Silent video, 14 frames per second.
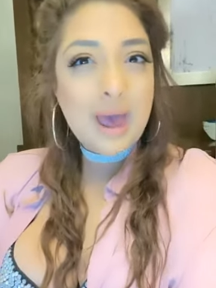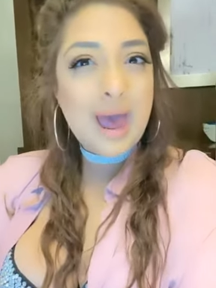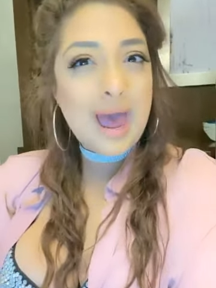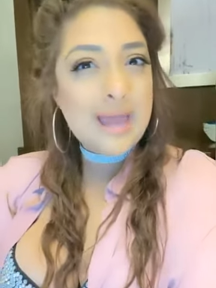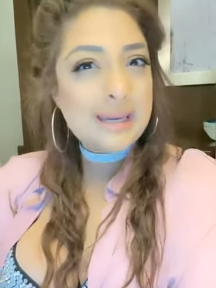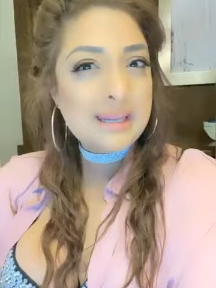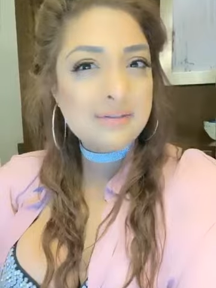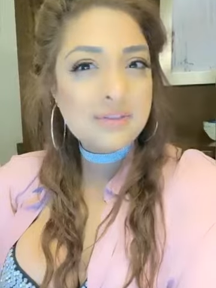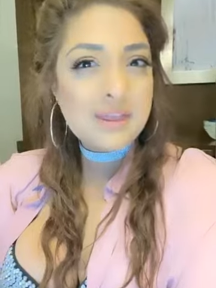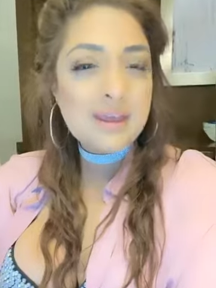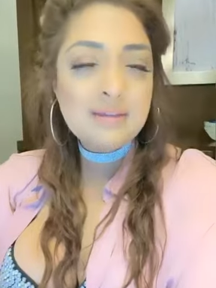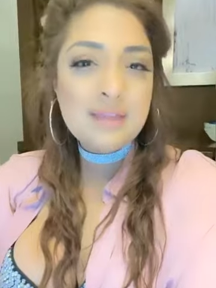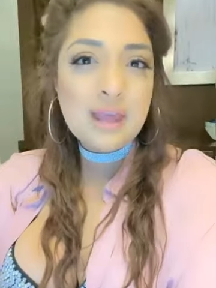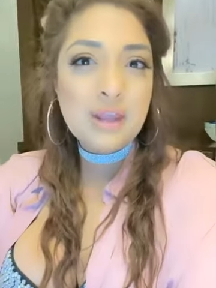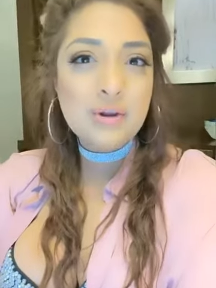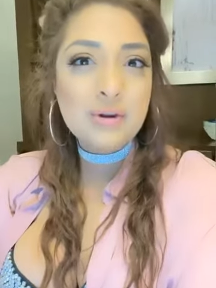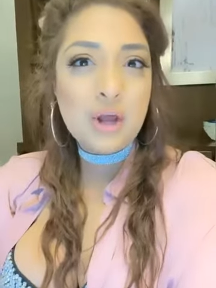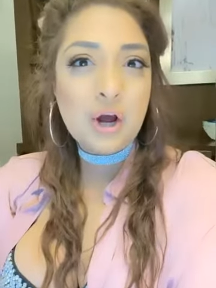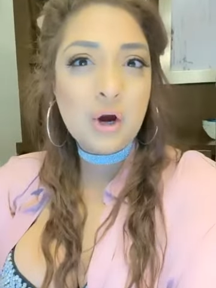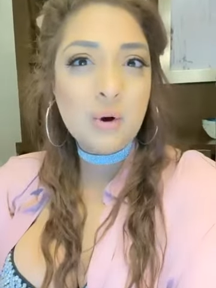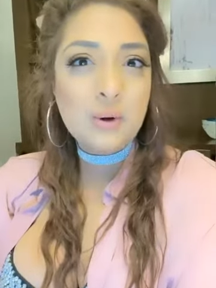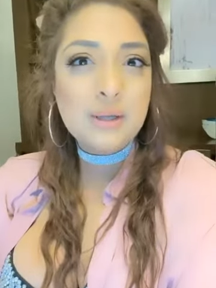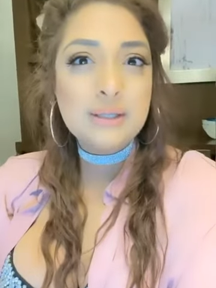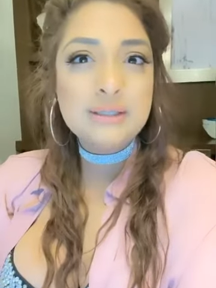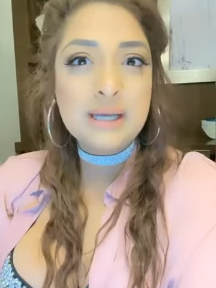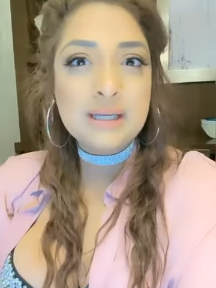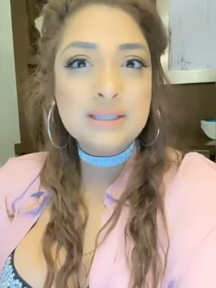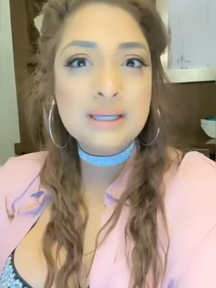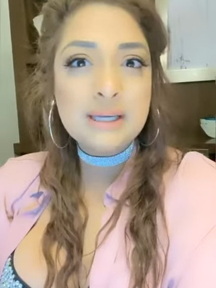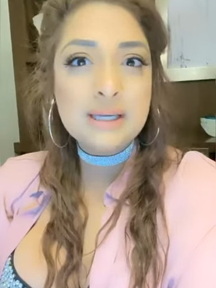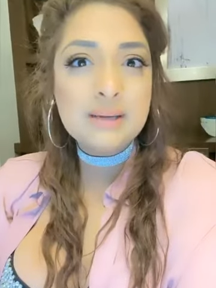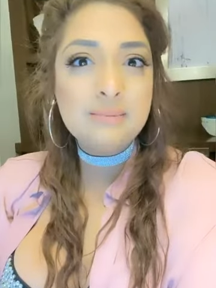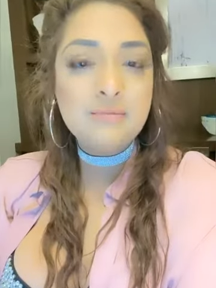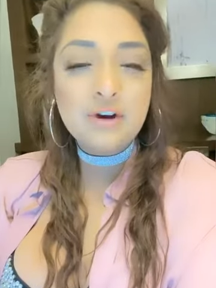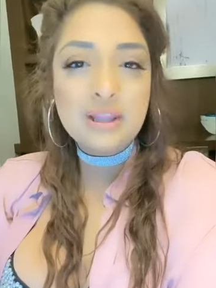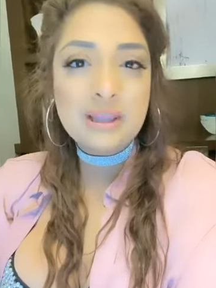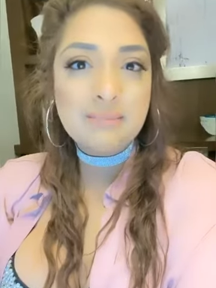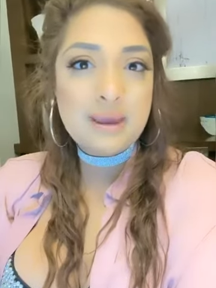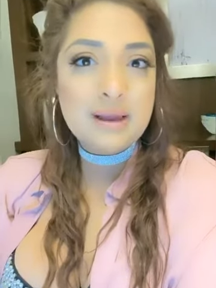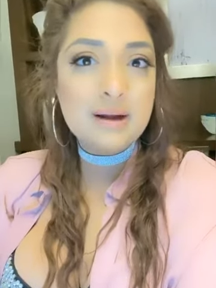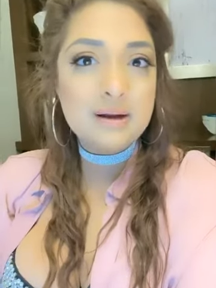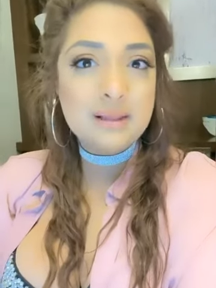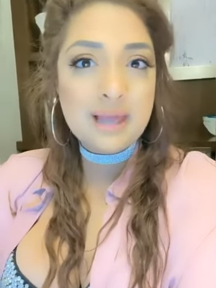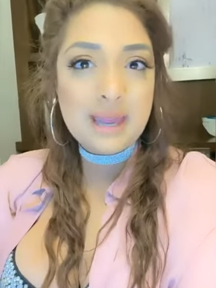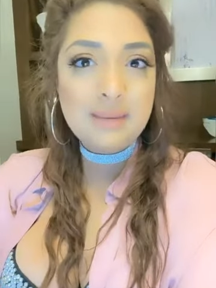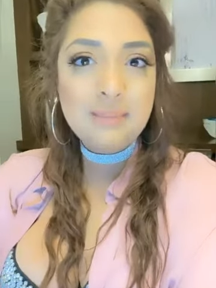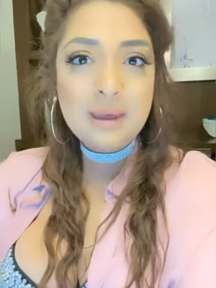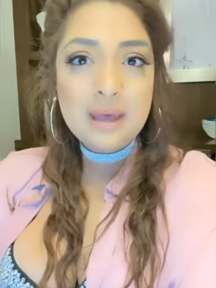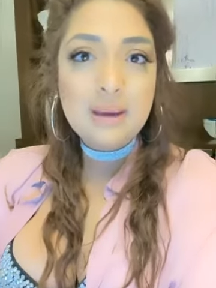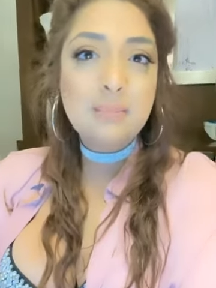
Anything that, you know, doesn't really make a claim,